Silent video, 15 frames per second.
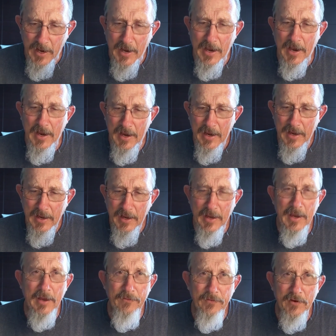"I
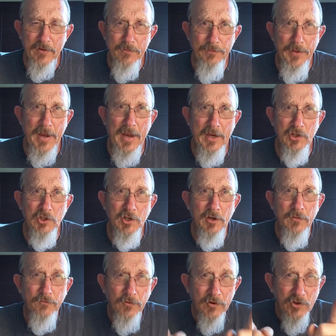have
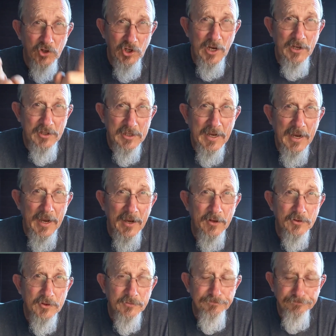compassion for
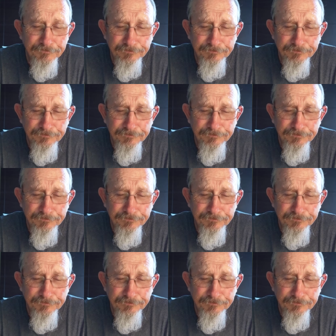Gentiles."